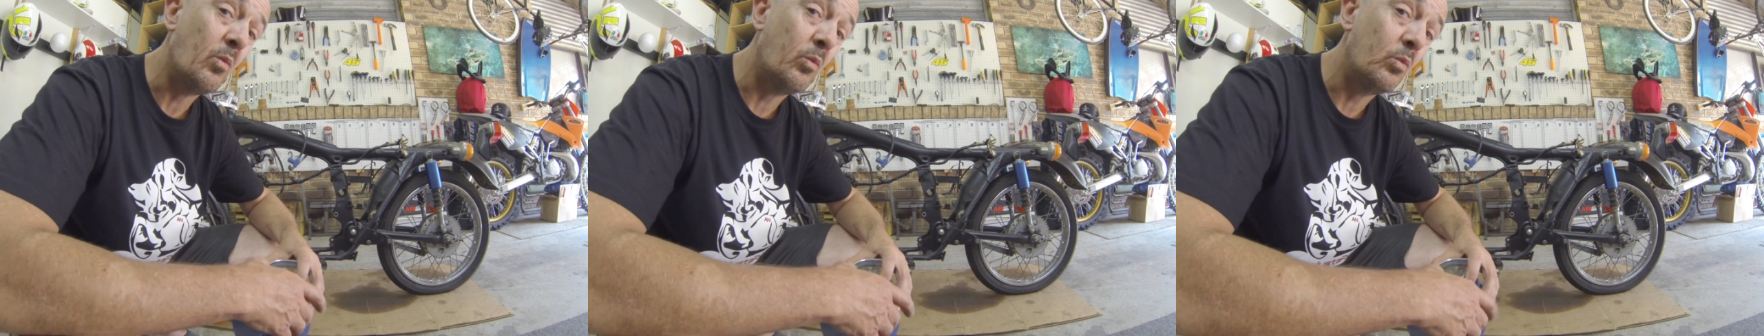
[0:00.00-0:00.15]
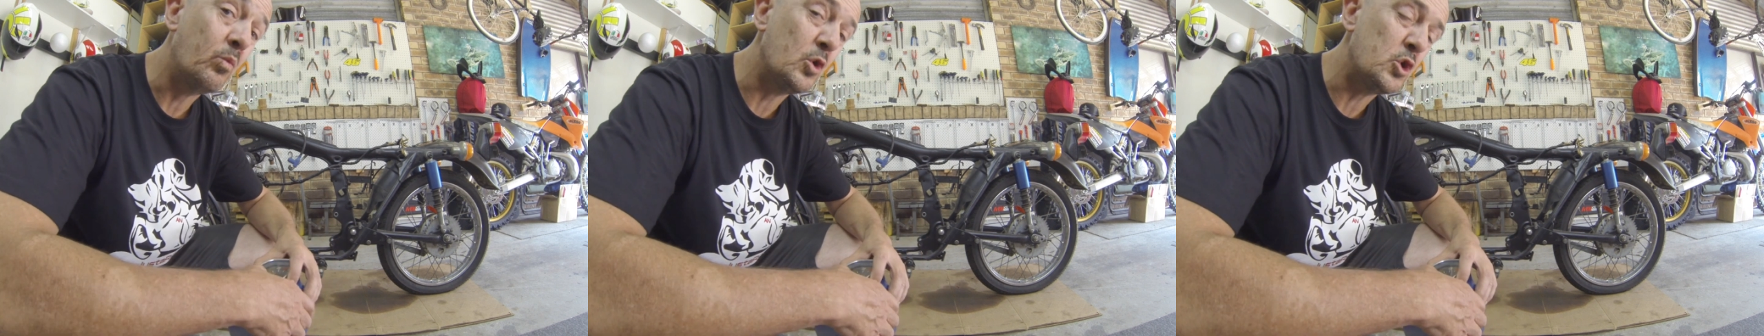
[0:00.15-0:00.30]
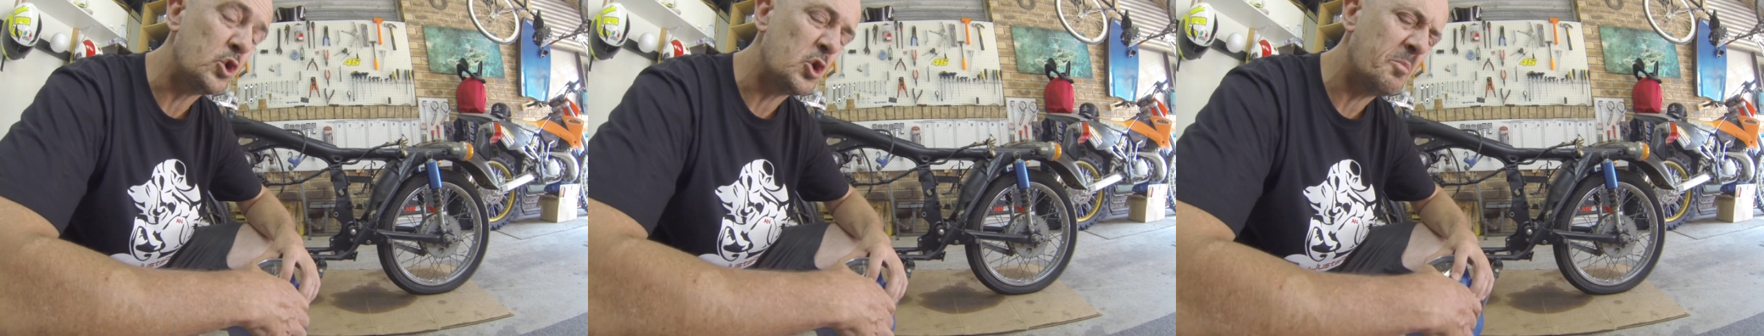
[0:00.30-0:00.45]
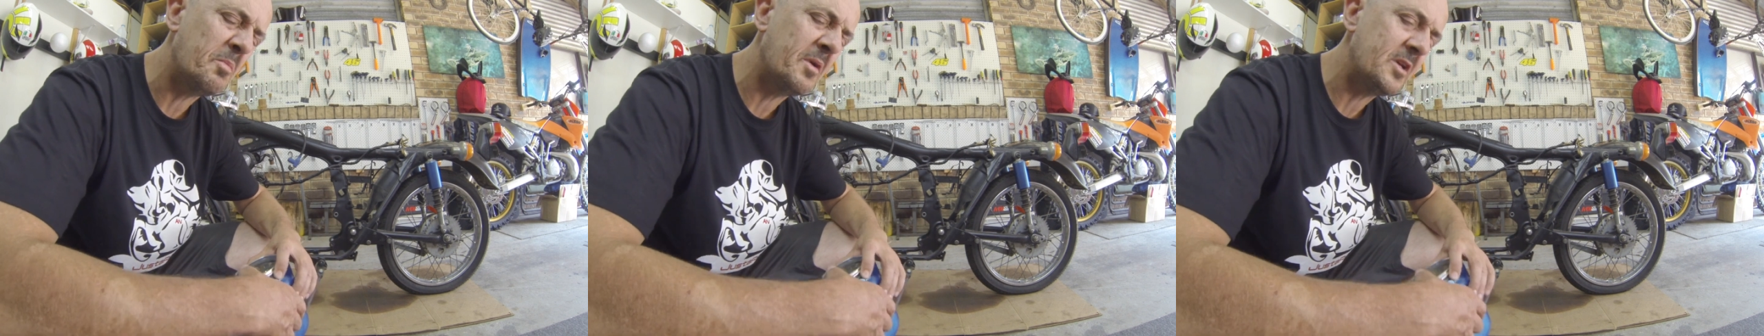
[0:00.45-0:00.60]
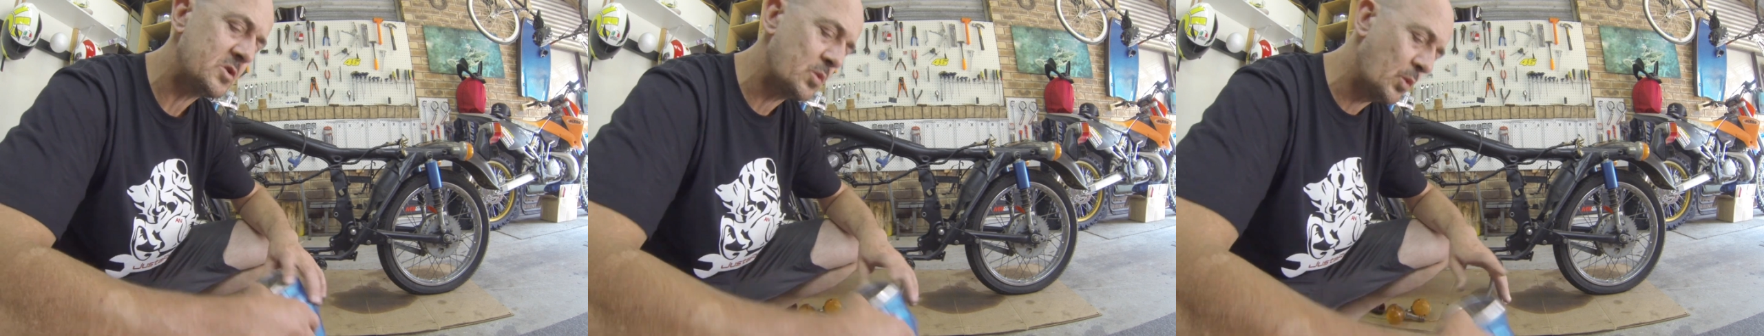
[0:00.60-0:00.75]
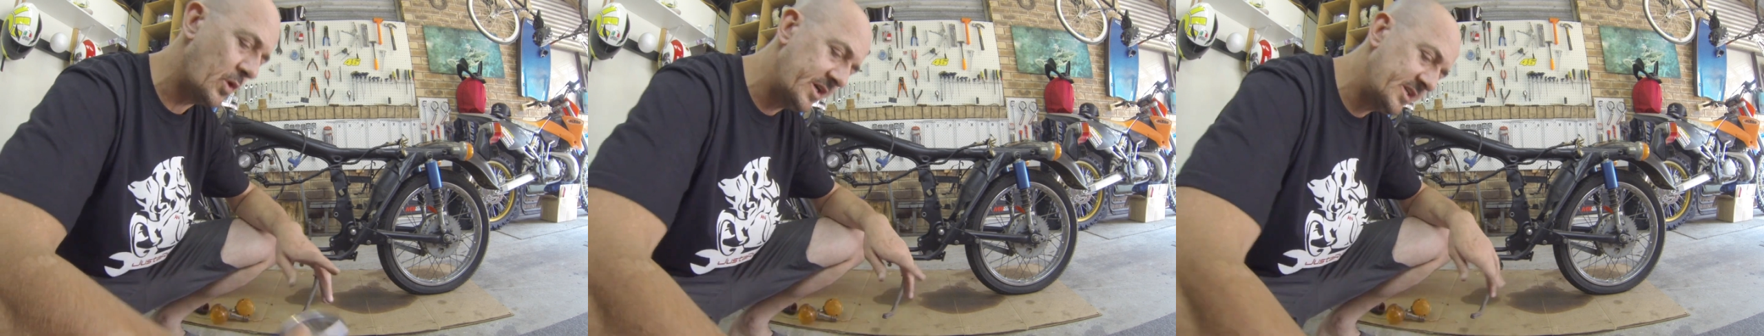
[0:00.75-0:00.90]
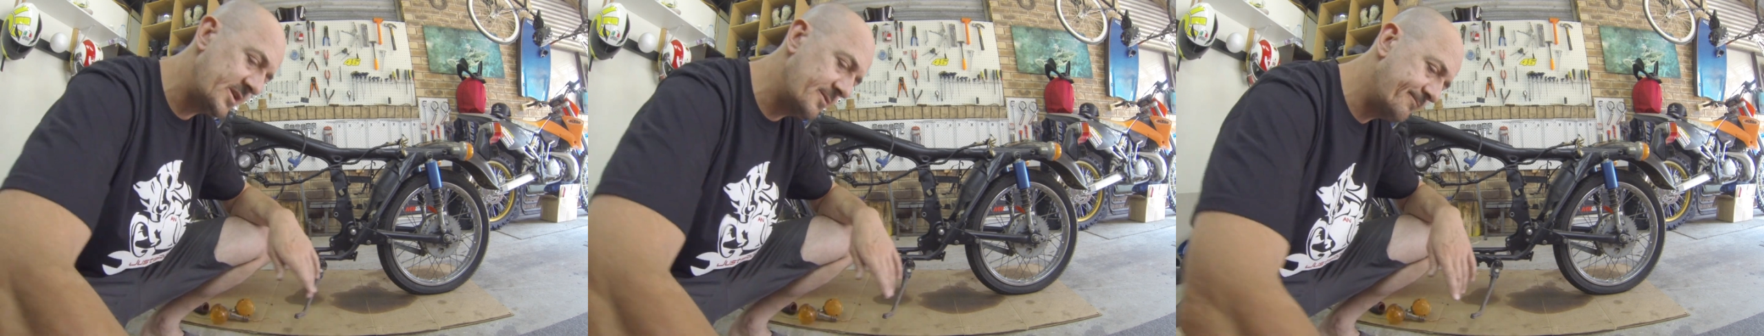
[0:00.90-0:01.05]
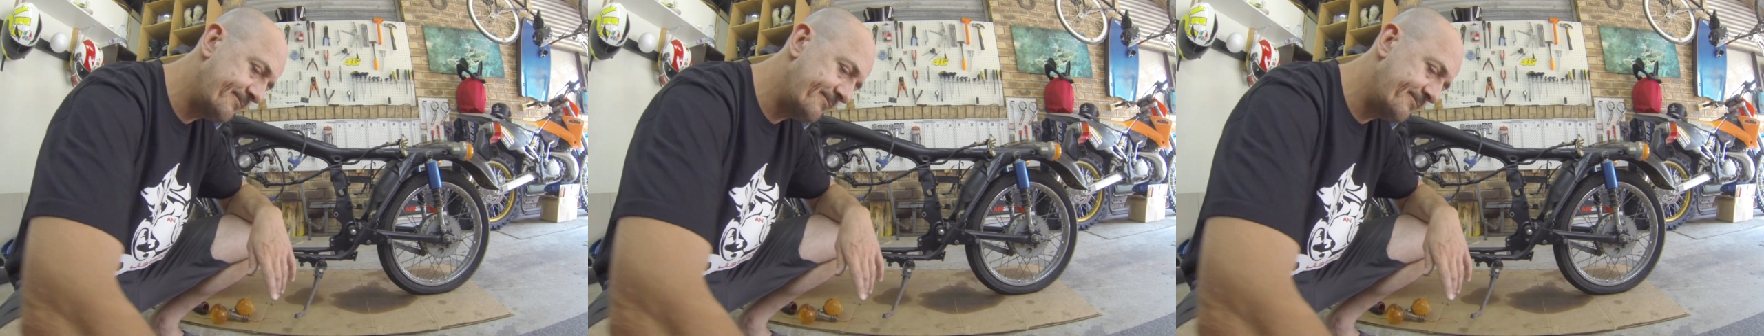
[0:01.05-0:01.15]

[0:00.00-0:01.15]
We should be sweet.